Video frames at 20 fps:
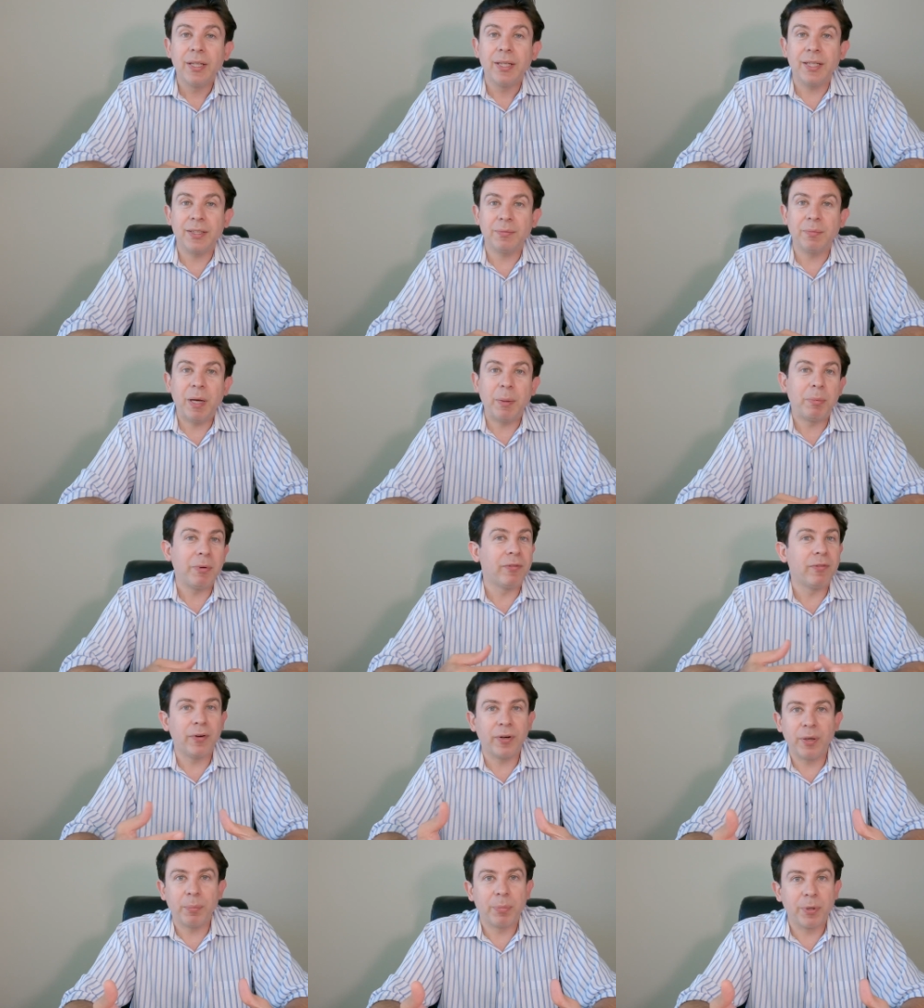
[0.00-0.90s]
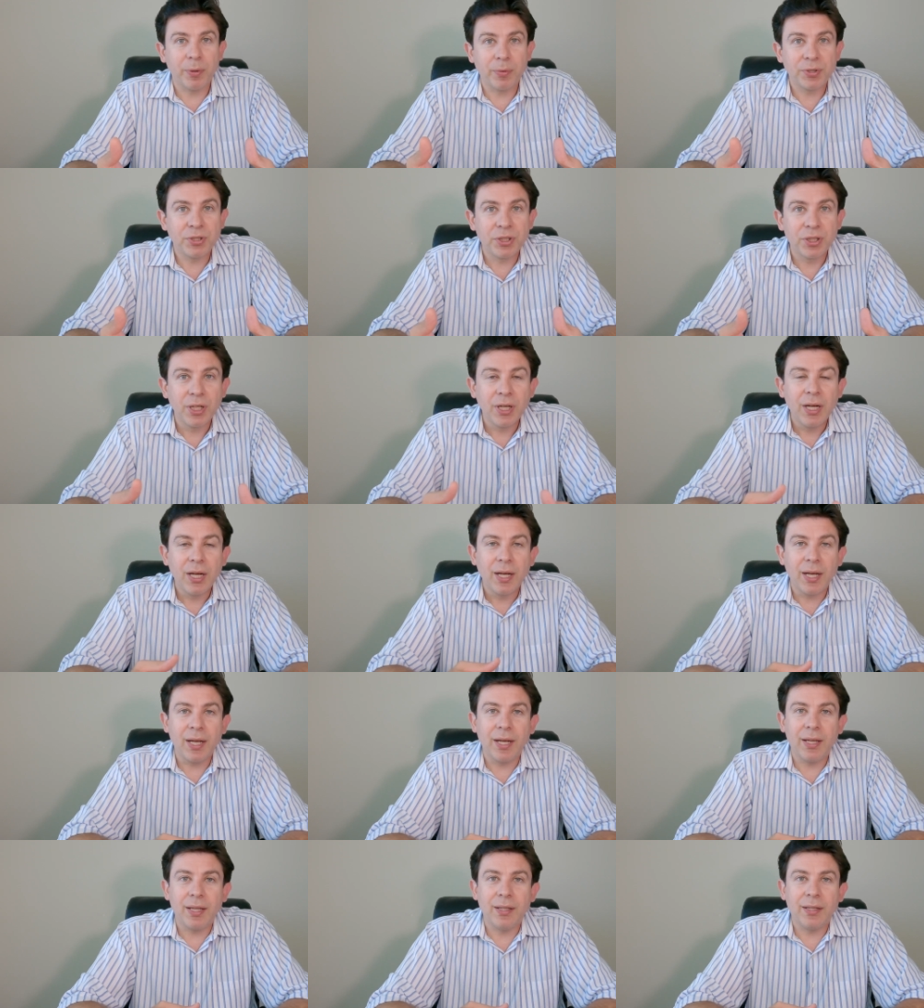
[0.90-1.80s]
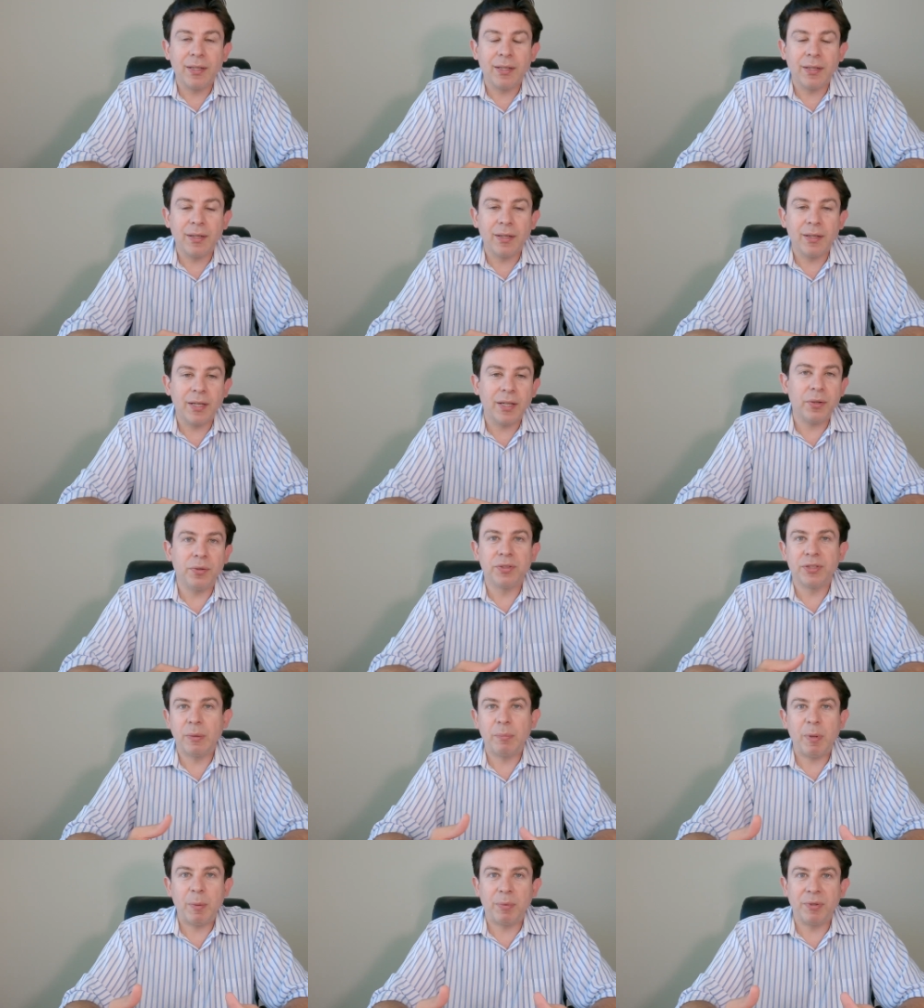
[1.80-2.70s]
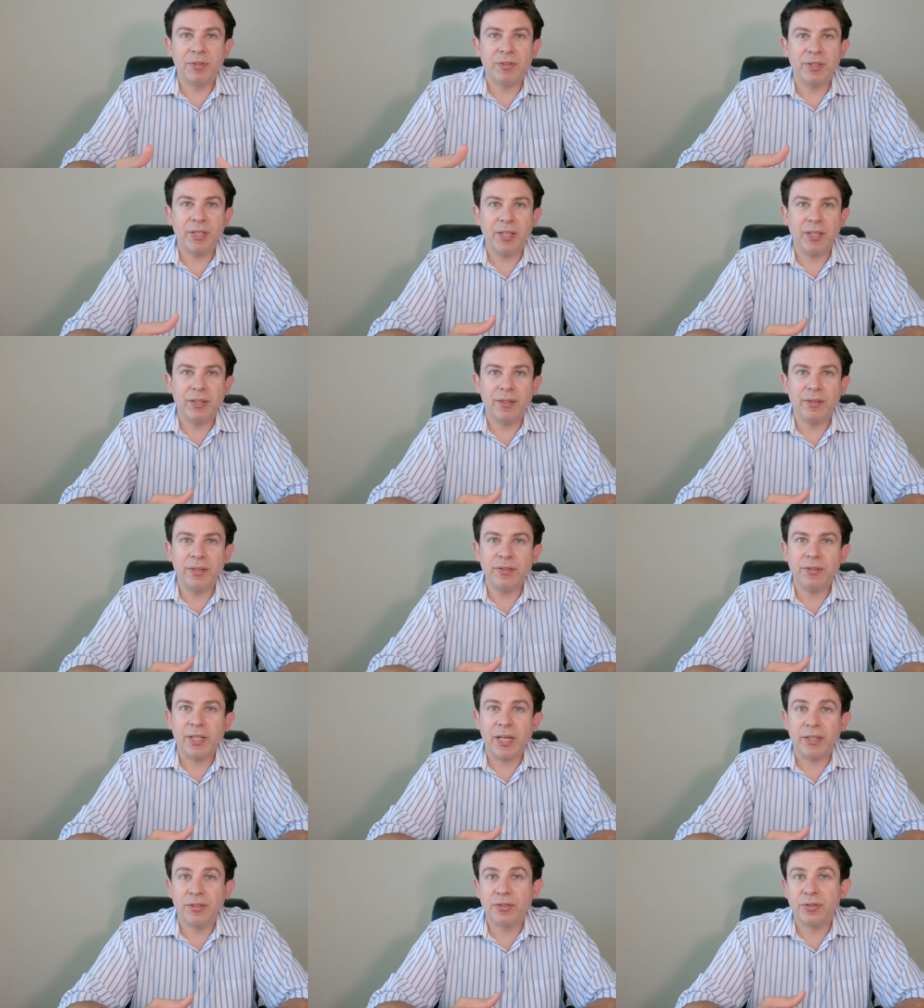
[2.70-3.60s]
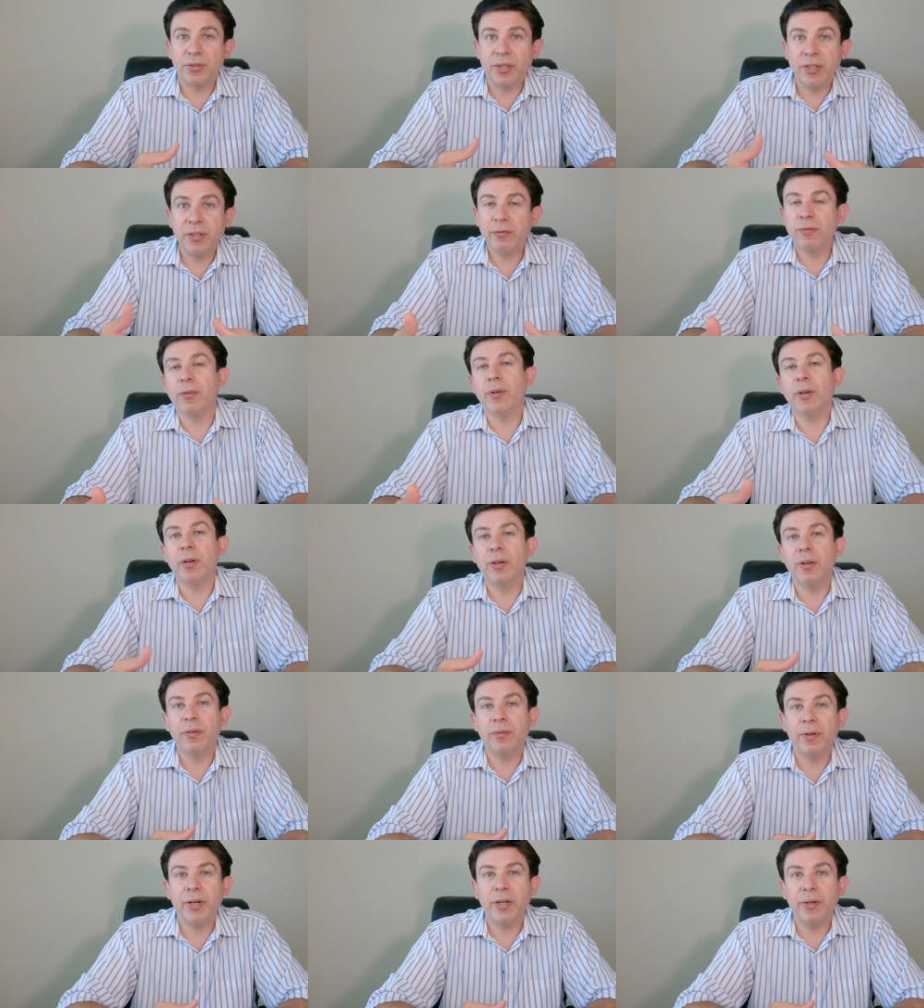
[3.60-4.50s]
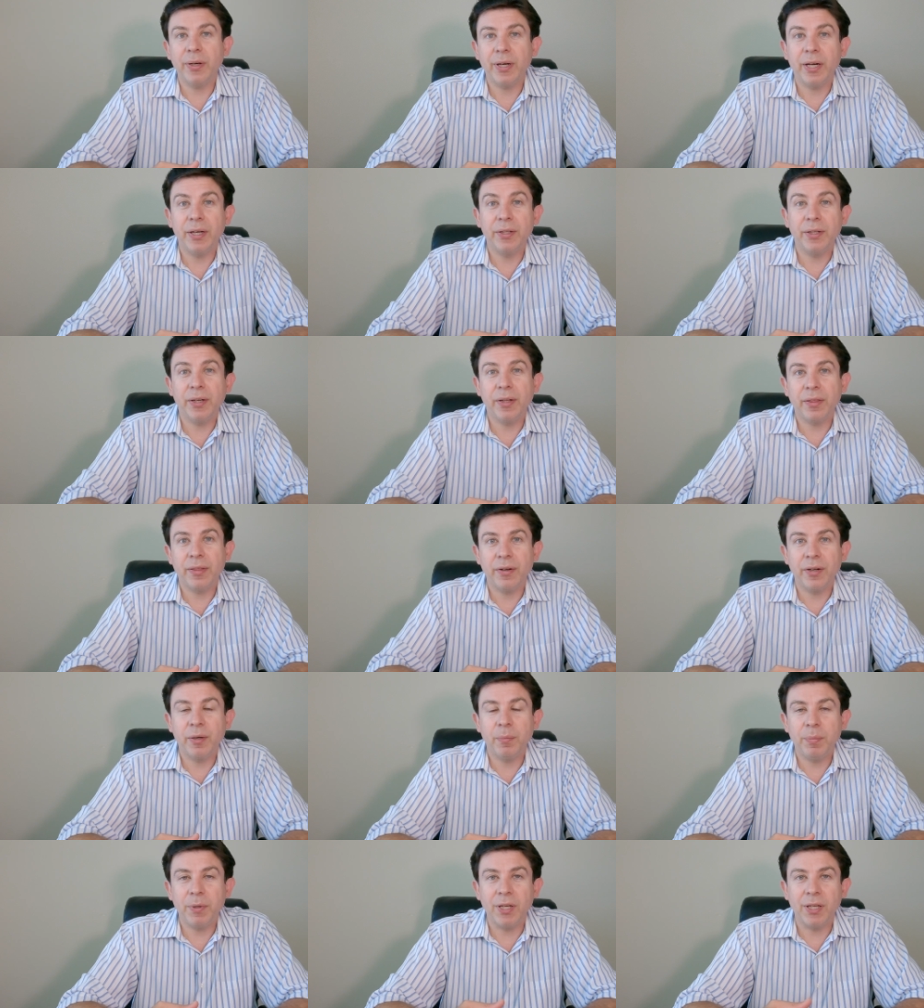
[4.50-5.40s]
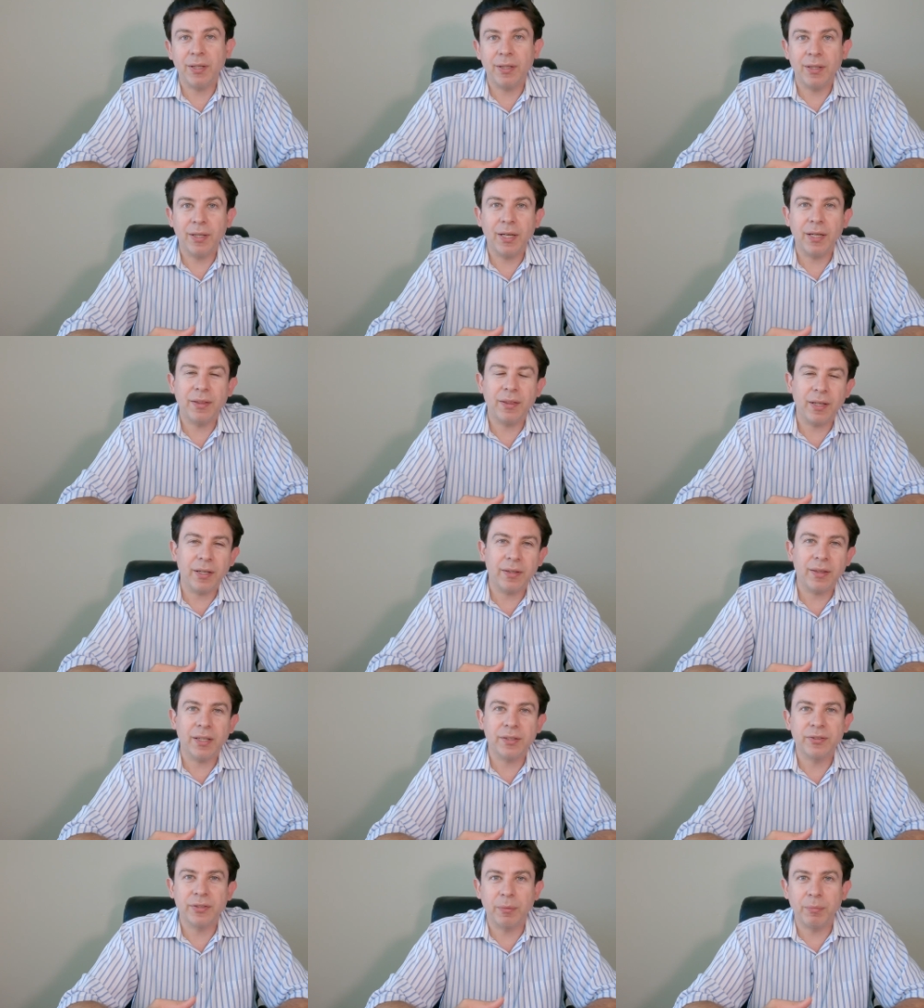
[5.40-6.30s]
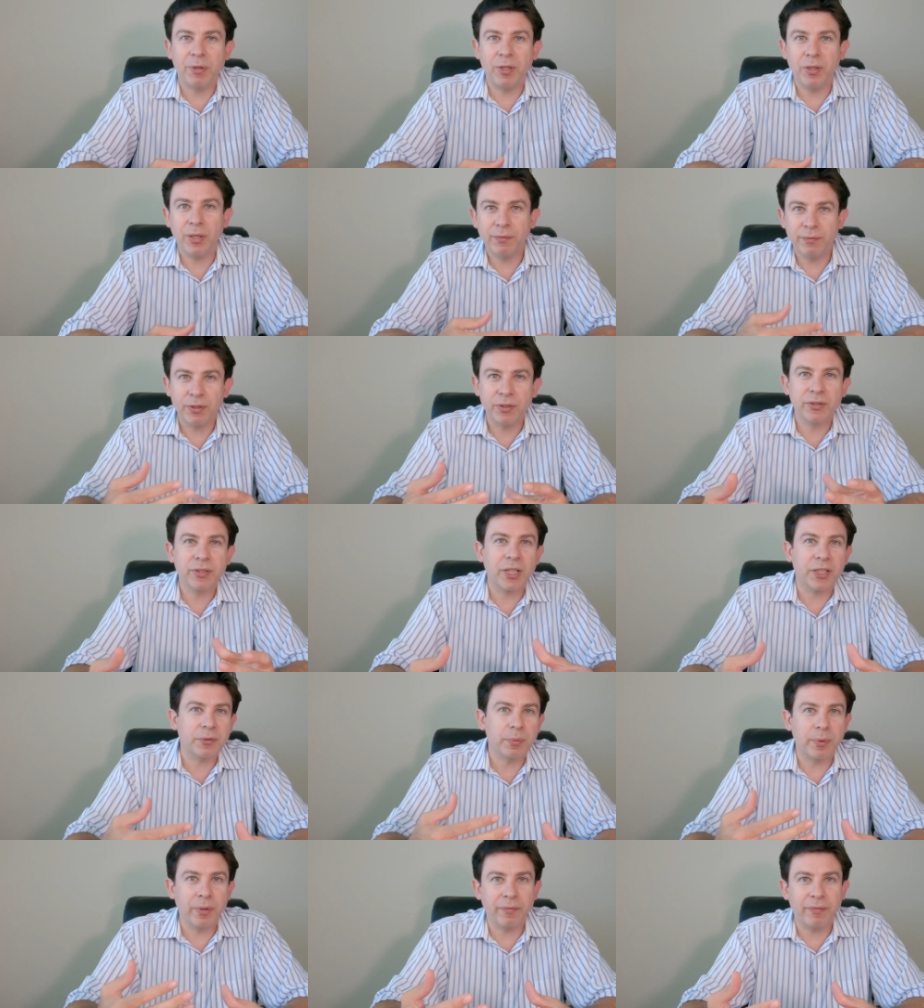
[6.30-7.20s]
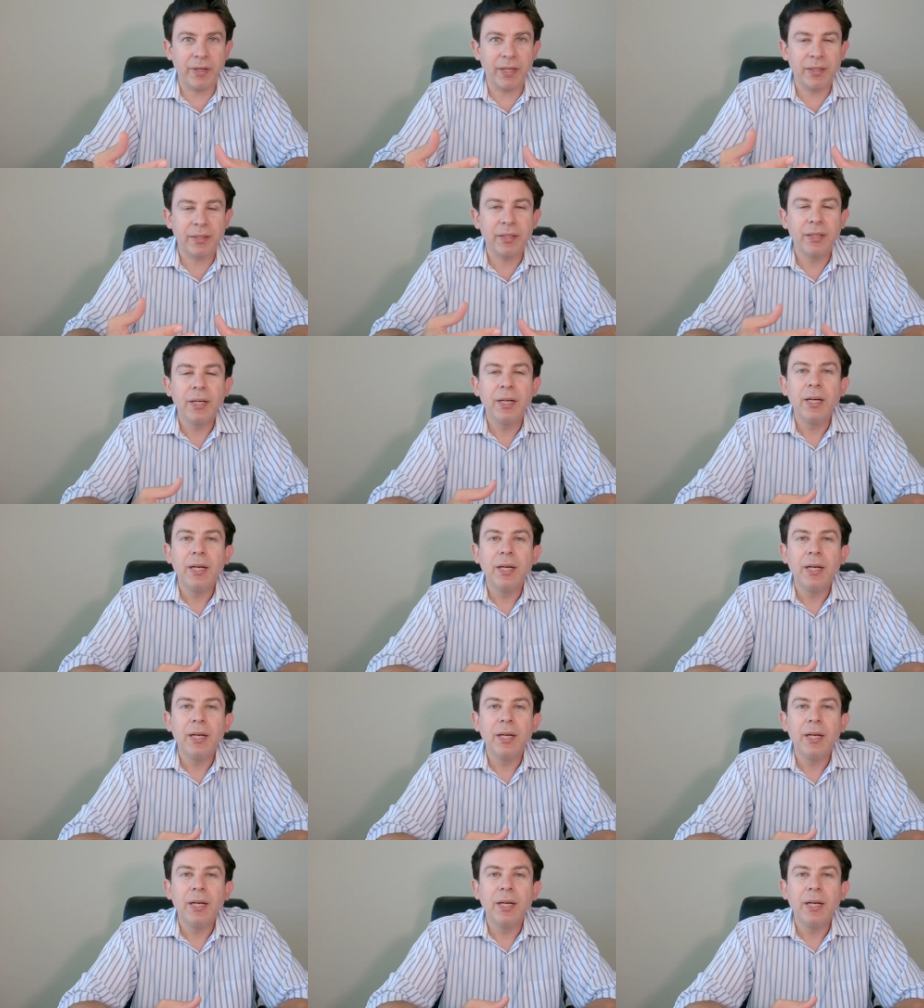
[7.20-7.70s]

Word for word: That's my preferred approach. And uh, I know some people send these cats straight for radioiodine therapy, and I think that's something you have to discuss with your vet,